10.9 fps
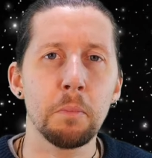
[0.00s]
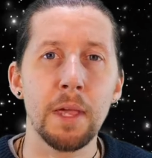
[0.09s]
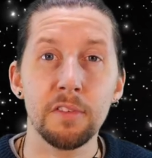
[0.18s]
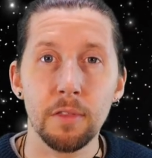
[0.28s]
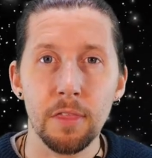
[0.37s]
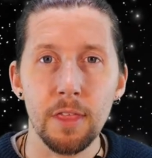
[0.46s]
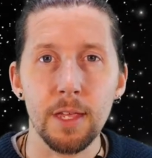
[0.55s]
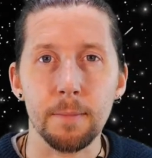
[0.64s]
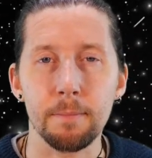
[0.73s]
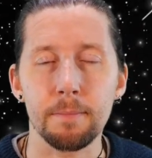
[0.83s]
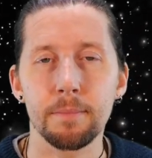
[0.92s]
amazing
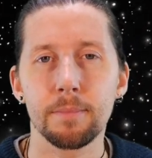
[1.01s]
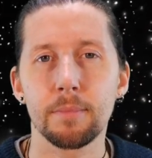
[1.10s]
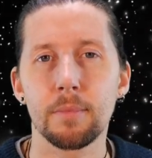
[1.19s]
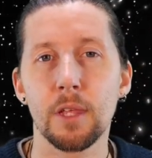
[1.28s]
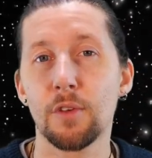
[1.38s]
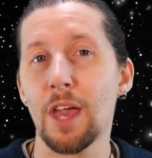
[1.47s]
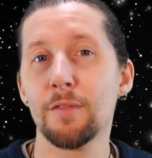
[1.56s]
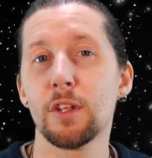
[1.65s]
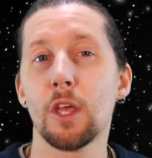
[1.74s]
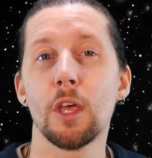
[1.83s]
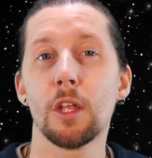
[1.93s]
thing. If you haven't
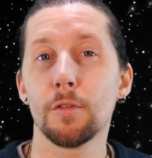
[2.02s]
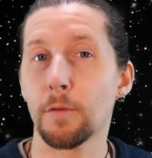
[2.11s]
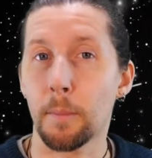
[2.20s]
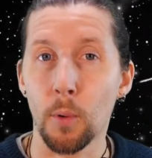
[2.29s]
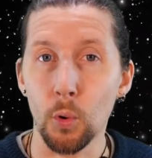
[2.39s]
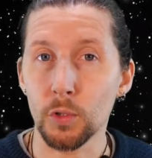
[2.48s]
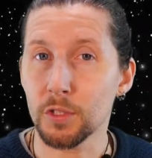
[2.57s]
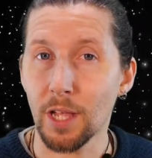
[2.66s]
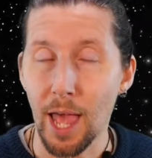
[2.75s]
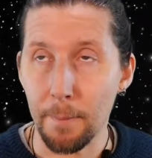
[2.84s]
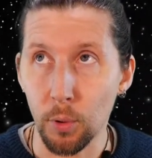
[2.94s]
heard of
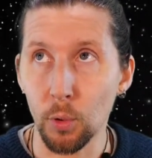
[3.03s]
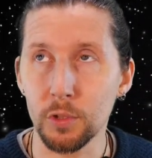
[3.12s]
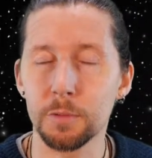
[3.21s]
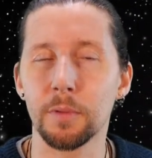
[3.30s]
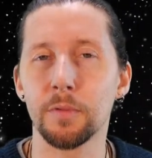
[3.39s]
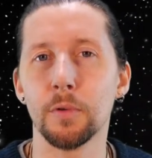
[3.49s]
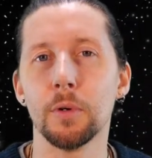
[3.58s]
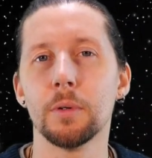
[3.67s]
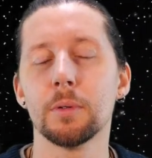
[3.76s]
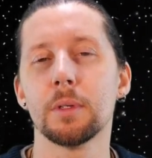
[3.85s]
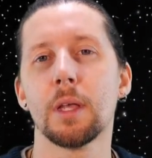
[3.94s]
apports before,
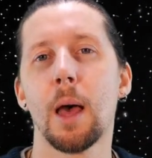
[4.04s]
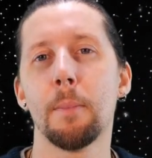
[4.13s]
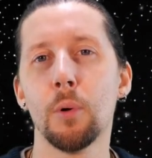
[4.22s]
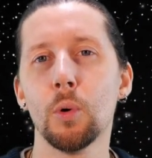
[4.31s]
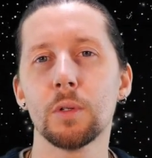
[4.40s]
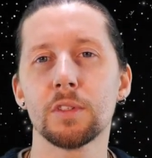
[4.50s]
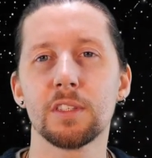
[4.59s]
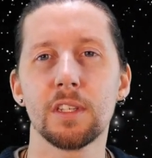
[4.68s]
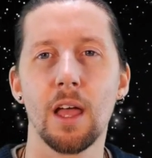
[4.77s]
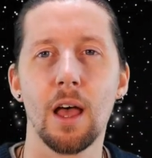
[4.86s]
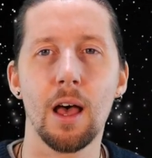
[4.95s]

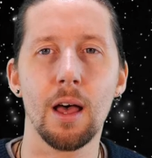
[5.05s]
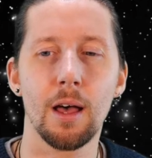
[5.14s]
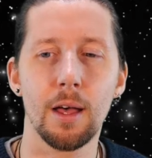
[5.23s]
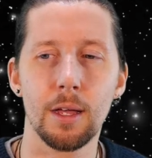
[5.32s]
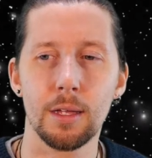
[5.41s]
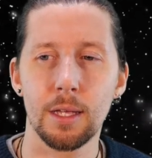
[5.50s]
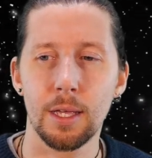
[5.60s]
apports are...